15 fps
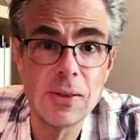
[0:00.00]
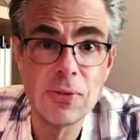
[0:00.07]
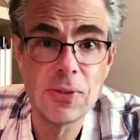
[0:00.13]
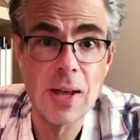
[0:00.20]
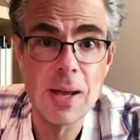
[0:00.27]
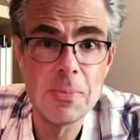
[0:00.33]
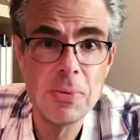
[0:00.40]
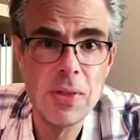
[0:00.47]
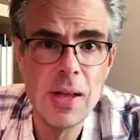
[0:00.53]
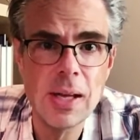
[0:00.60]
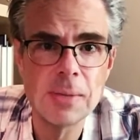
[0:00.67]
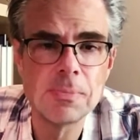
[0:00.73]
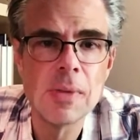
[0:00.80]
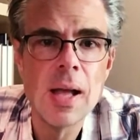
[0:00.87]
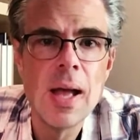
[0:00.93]
the same
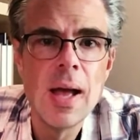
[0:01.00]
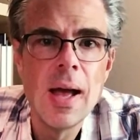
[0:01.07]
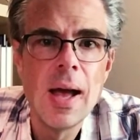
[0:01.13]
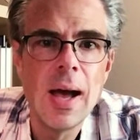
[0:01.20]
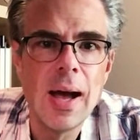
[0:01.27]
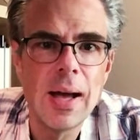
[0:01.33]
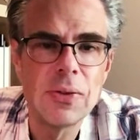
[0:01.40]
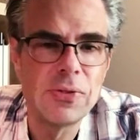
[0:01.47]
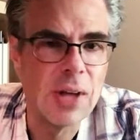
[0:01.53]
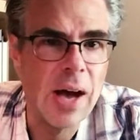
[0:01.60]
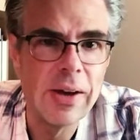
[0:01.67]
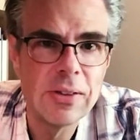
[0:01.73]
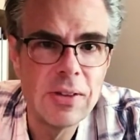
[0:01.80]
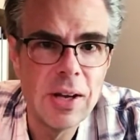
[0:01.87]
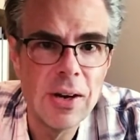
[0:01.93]
thing.
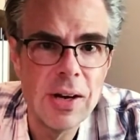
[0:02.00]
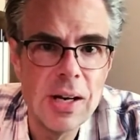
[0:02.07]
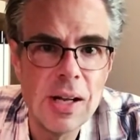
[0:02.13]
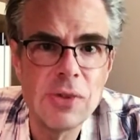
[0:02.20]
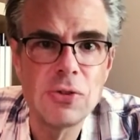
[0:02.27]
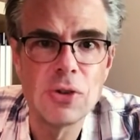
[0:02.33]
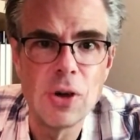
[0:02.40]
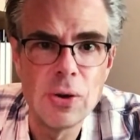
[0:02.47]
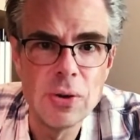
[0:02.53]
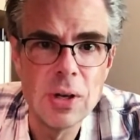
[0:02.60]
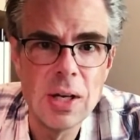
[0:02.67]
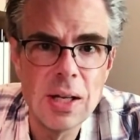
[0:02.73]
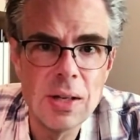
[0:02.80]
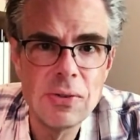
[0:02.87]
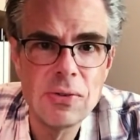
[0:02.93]
Solitariness,
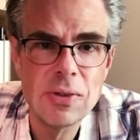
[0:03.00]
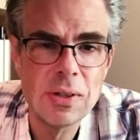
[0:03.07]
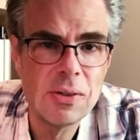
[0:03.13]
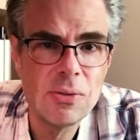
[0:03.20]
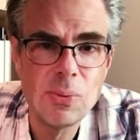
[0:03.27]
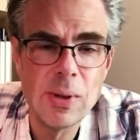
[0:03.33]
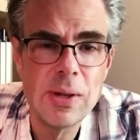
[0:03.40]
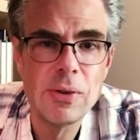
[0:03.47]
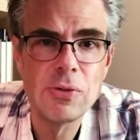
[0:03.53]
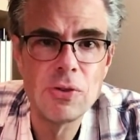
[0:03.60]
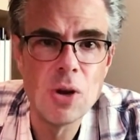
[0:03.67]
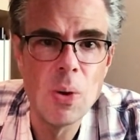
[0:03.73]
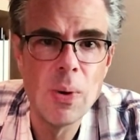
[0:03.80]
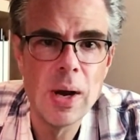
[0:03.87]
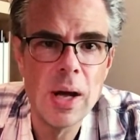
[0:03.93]
loneliness, it's when there's
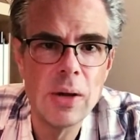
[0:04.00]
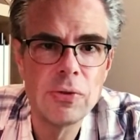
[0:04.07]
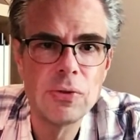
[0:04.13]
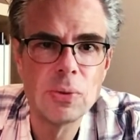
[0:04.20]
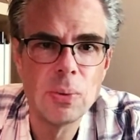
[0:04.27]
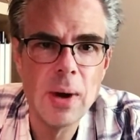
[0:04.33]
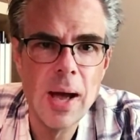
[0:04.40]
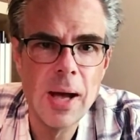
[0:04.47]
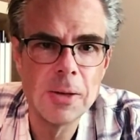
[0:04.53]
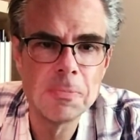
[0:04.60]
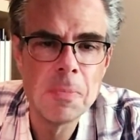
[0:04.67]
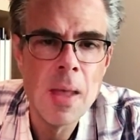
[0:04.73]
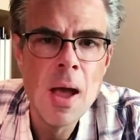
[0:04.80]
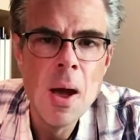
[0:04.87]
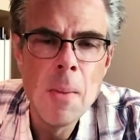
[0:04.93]
no one else around.
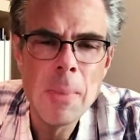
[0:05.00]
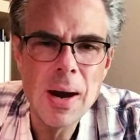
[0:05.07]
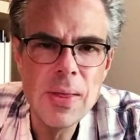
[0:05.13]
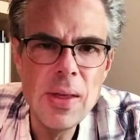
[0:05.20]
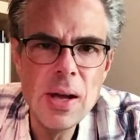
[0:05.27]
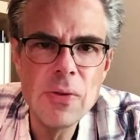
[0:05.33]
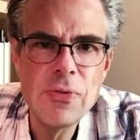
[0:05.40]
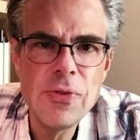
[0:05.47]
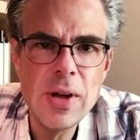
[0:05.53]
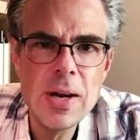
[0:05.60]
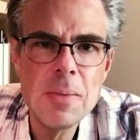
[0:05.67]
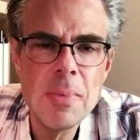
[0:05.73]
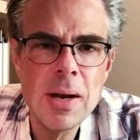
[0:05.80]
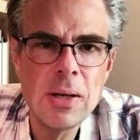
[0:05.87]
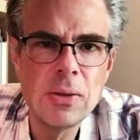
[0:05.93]
But I think a
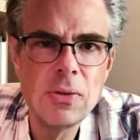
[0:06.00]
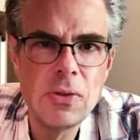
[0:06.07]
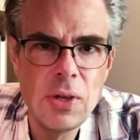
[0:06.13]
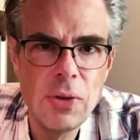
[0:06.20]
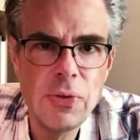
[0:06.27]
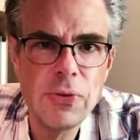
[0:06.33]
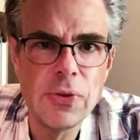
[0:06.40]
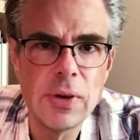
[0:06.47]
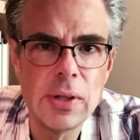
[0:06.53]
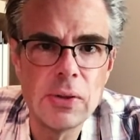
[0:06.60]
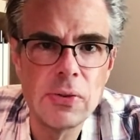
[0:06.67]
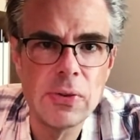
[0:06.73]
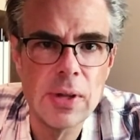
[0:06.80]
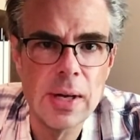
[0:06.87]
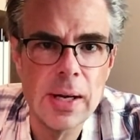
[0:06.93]
fundamental
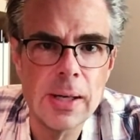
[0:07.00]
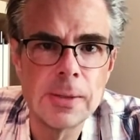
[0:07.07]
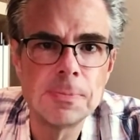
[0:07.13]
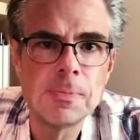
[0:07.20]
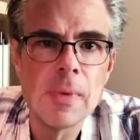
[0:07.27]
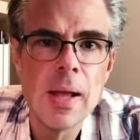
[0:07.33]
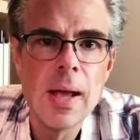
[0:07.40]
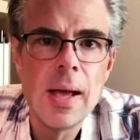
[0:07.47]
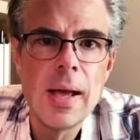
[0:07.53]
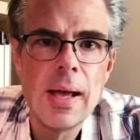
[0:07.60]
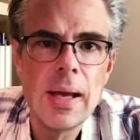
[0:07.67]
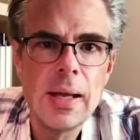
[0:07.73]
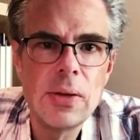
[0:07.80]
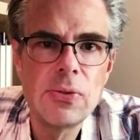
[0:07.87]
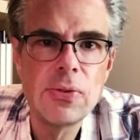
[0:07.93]
difference there
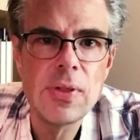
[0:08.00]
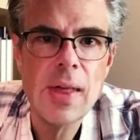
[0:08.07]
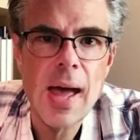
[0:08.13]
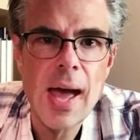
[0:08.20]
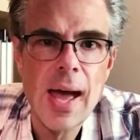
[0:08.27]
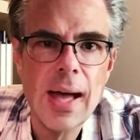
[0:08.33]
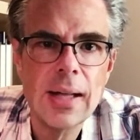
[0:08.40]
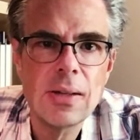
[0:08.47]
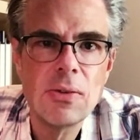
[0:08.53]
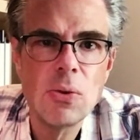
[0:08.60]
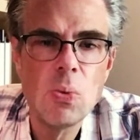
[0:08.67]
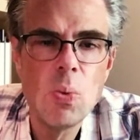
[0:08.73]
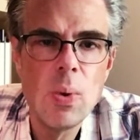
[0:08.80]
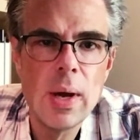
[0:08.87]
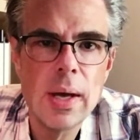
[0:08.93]
is that
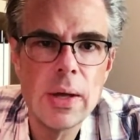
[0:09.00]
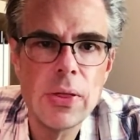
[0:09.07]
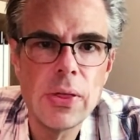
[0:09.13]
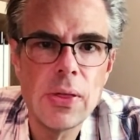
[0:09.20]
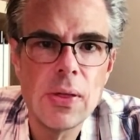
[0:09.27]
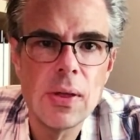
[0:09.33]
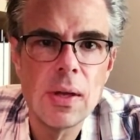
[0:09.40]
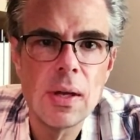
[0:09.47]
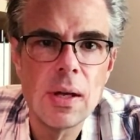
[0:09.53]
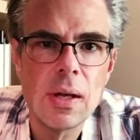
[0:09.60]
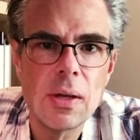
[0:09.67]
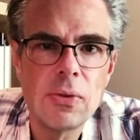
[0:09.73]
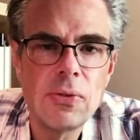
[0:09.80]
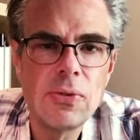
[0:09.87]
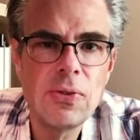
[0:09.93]
with
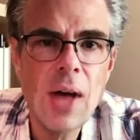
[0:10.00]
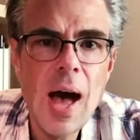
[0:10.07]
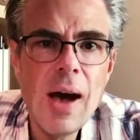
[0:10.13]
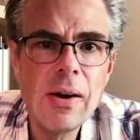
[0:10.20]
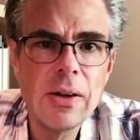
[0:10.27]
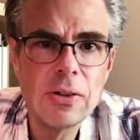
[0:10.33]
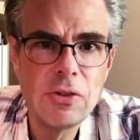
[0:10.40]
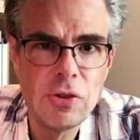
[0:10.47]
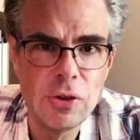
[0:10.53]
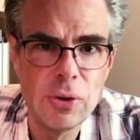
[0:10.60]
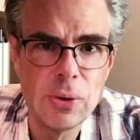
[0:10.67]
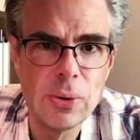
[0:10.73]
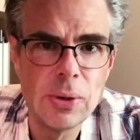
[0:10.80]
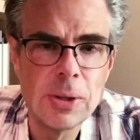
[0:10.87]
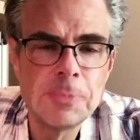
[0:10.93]

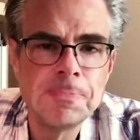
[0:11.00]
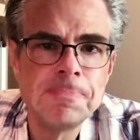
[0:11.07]
solitude,